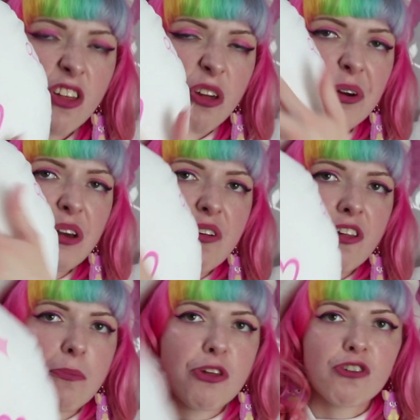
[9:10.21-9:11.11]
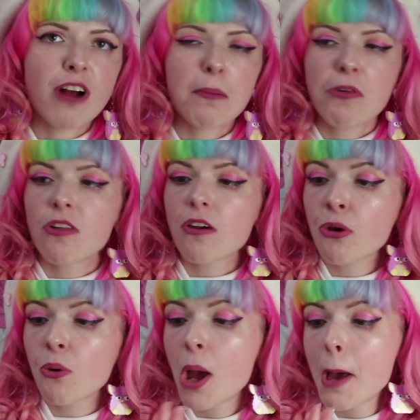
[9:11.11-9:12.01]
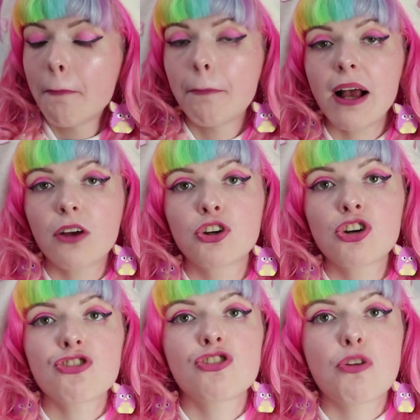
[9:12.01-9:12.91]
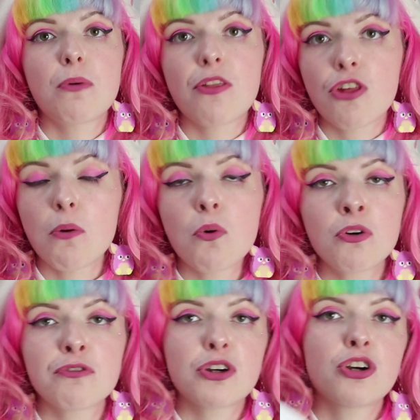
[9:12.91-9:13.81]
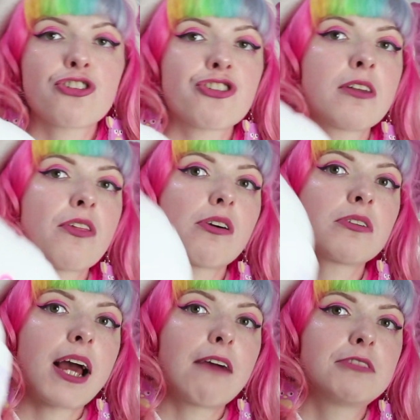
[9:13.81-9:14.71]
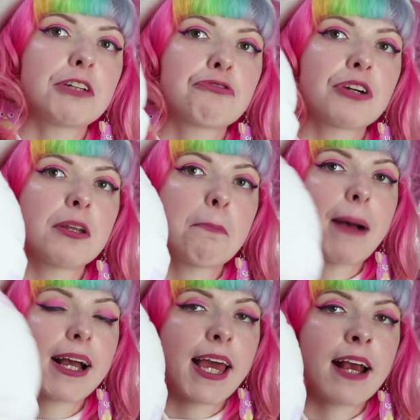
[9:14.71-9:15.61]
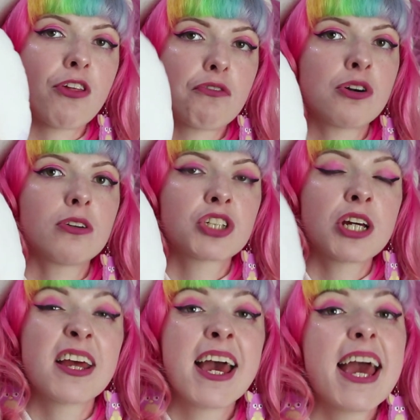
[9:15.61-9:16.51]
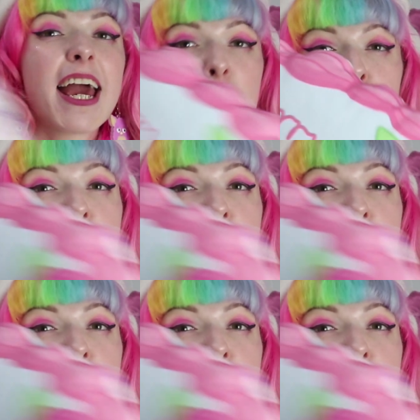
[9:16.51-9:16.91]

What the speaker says: So I used some scraps to back the cushions with. So all of the cushions are going to have different backings of cotton. It